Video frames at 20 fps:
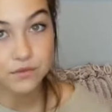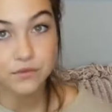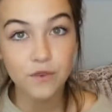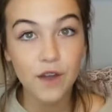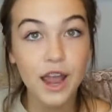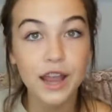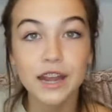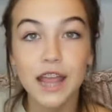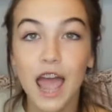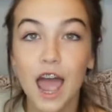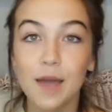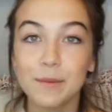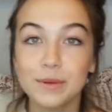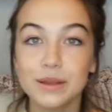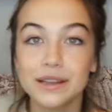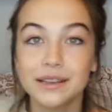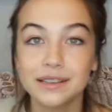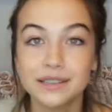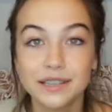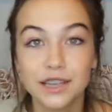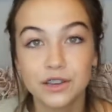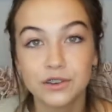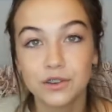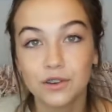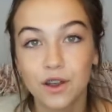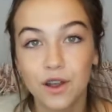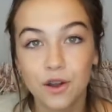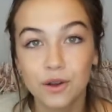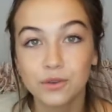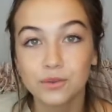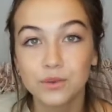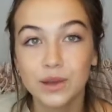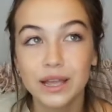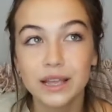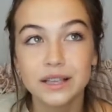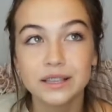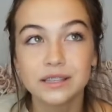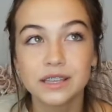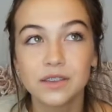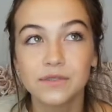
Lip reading: Find happiness in your own ways.